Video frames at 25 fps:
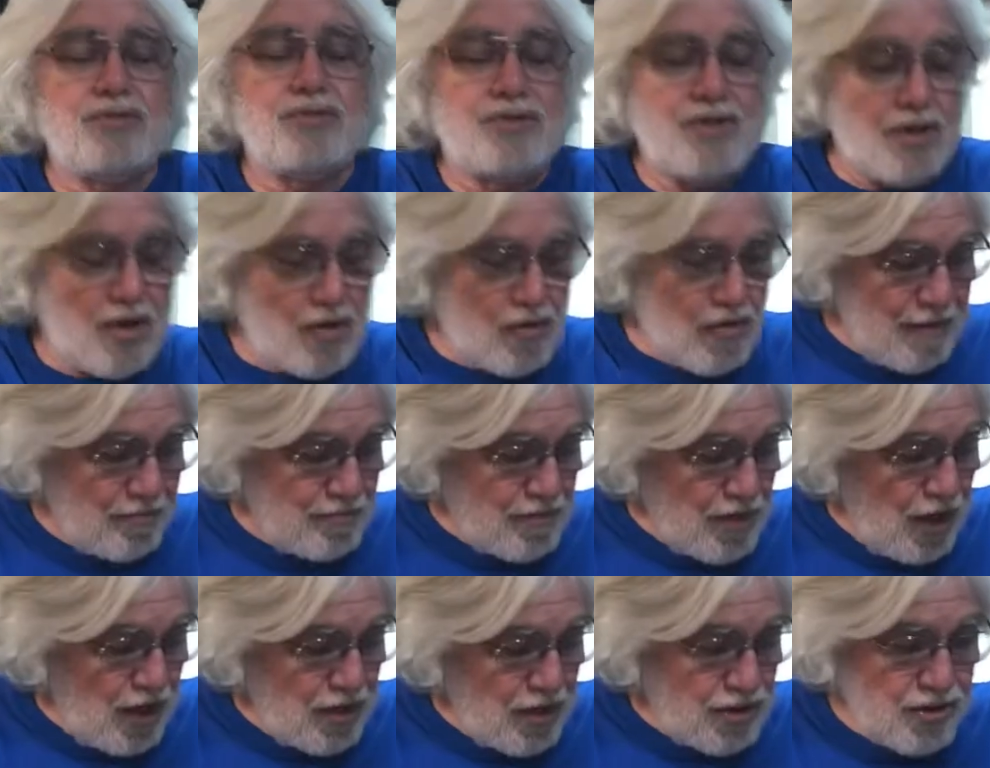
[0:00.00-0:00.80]
So
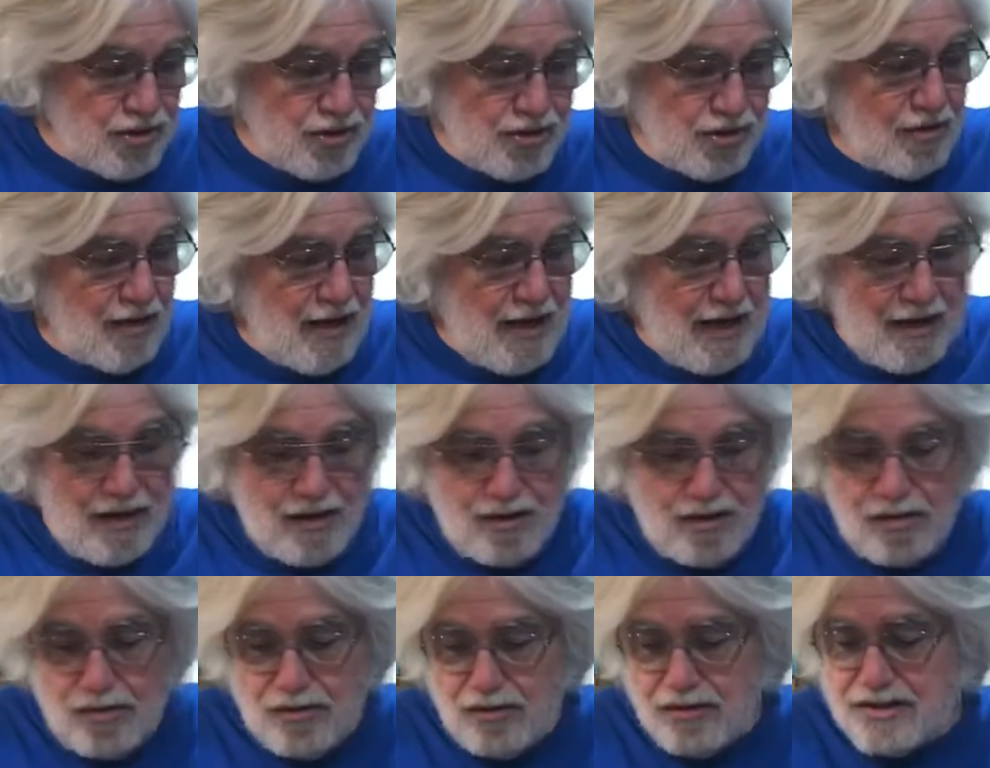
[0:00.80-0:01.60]
I'm not sure how
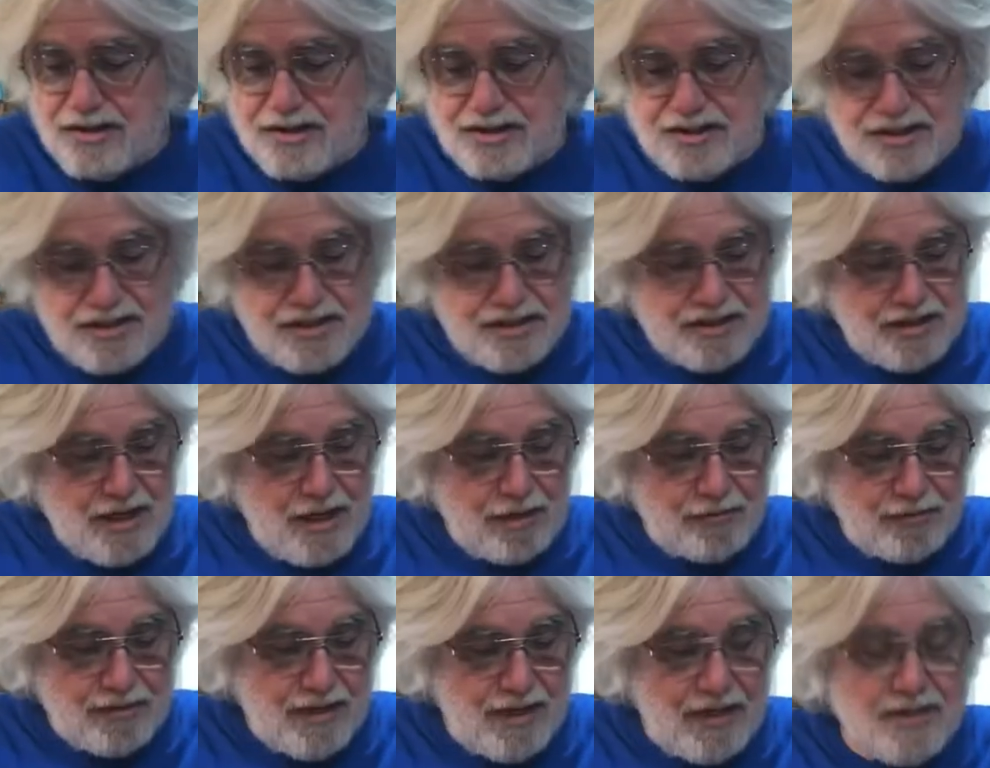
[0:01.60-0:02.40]
old this is. I
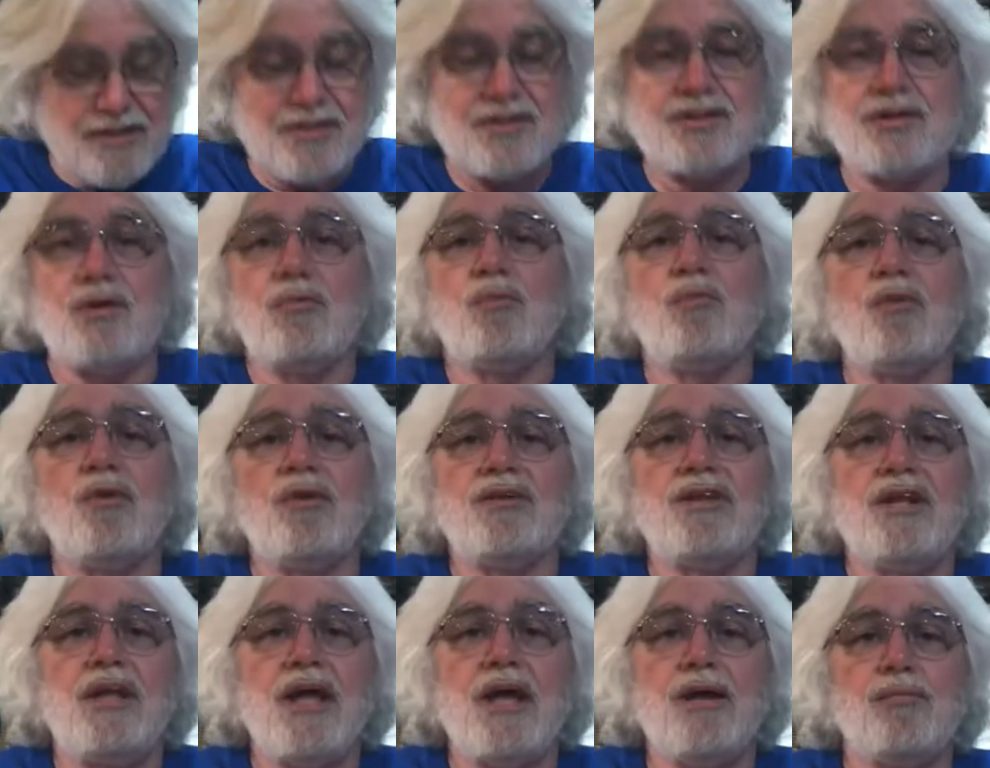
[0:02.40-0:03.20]
would guess somewhere
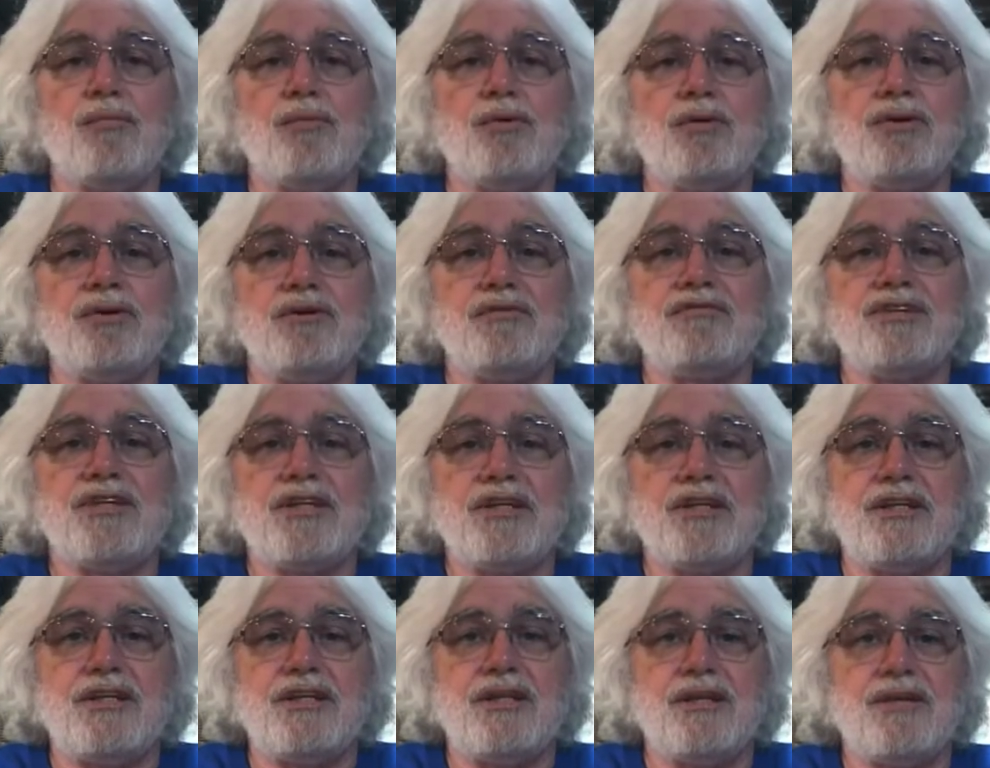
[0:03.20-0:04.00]
in the neighborhood of
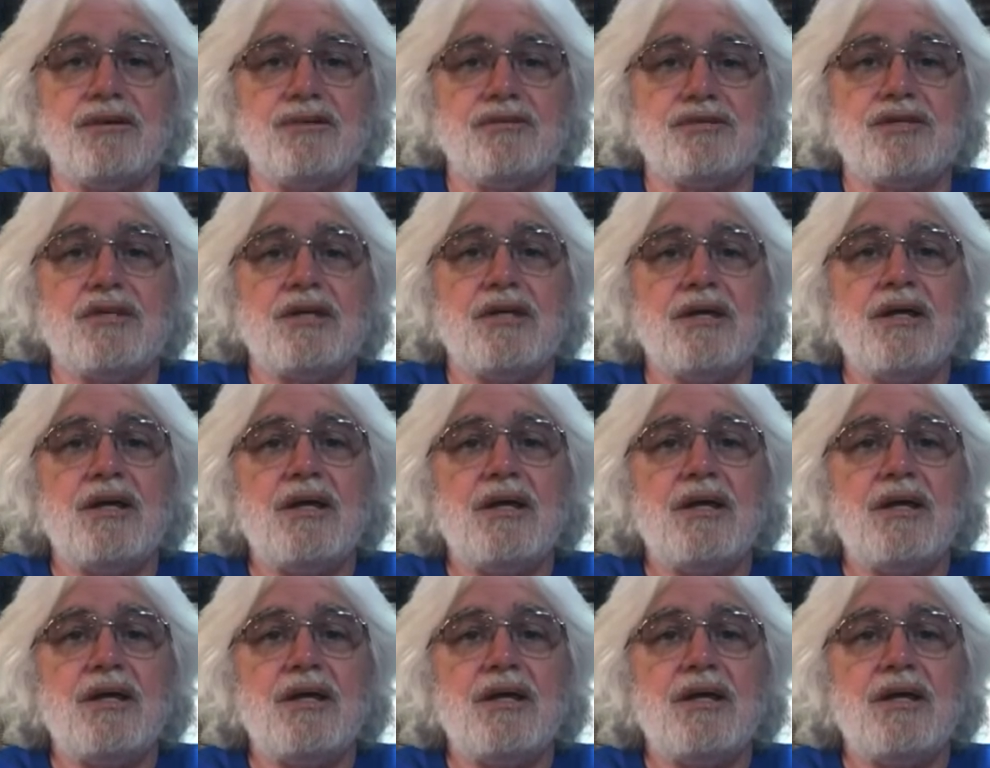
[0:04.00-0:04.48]
10 years.